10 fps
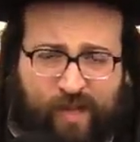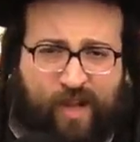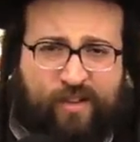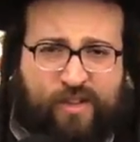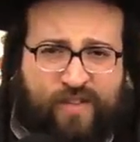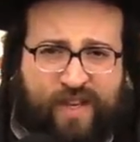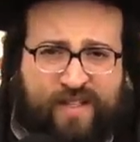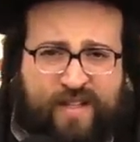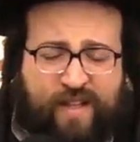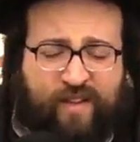Yom Tov
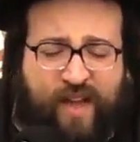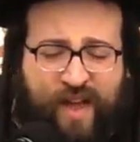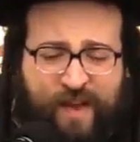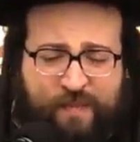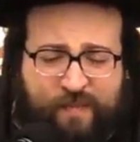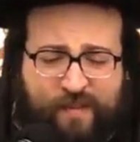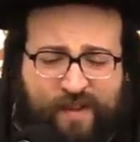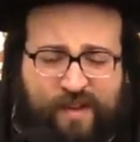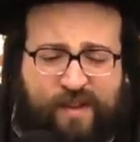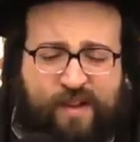Shvius is a time
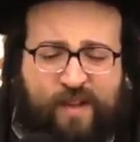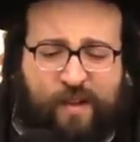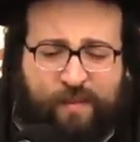that